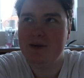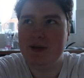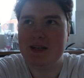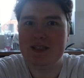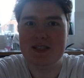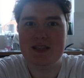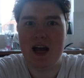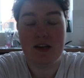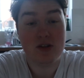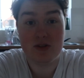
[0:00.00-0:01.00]
Because
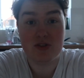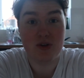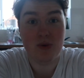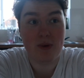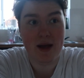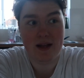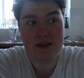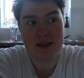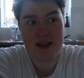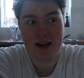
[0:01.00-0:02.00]
I'd done so
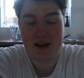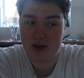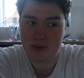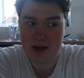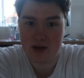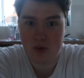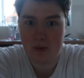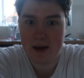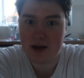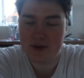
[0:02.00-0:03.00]
well, and then I knew like
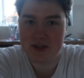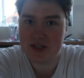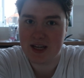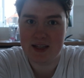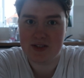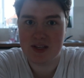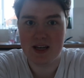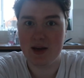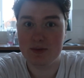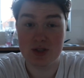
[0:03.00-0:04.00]
going back on the scales
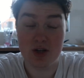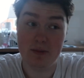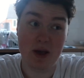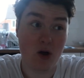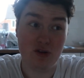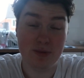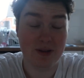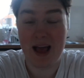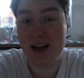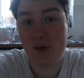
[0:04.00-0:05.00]
today it was going to be
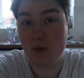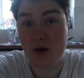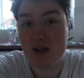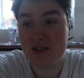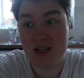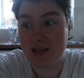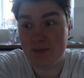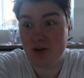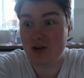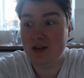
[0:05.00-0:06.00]
horrible, and it was, like
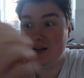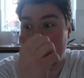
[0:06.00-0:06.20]
I'm not going to